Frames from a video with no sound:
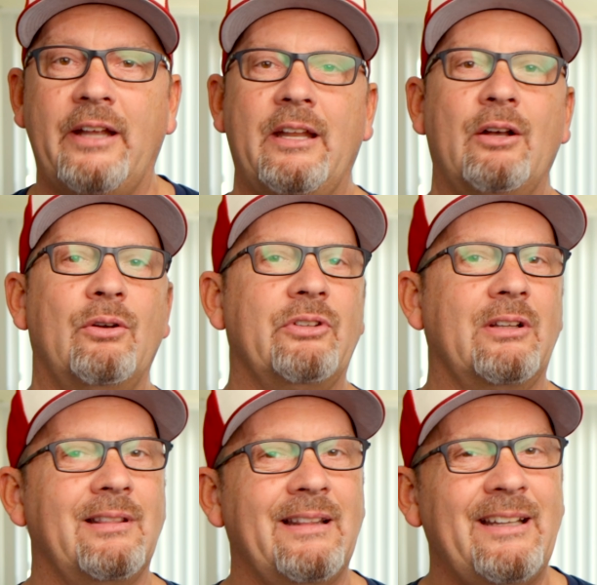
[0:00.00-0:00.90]
right now is a
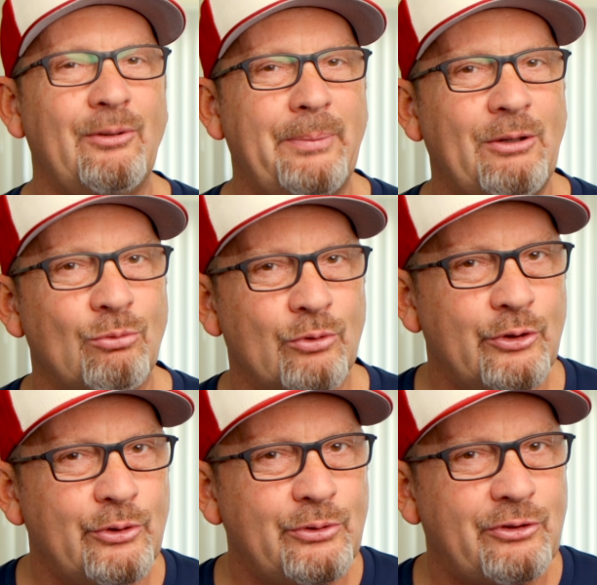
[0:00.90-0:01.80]
little bit
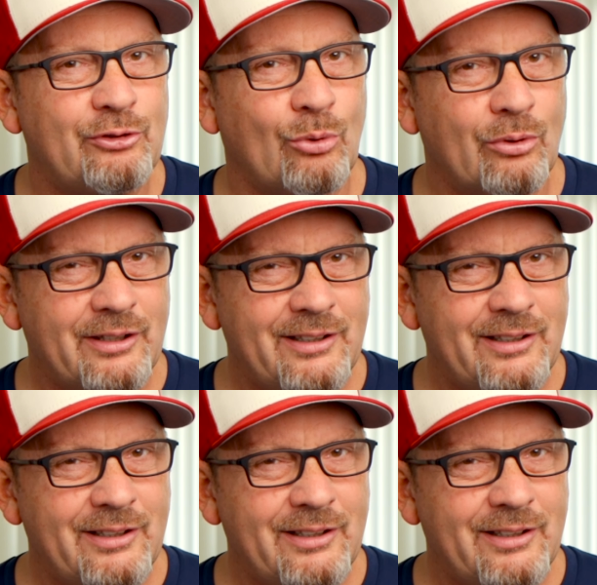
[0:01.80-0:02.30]
rude, sort